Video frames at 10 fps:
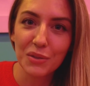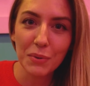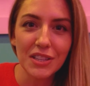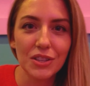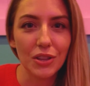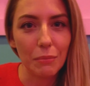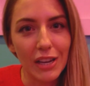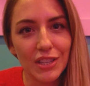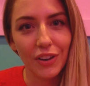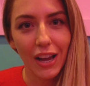This place has got
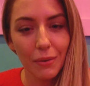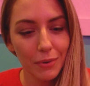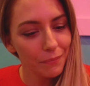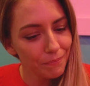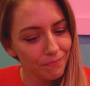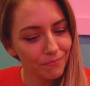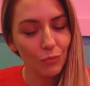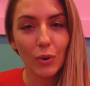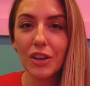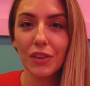the best vibe. We're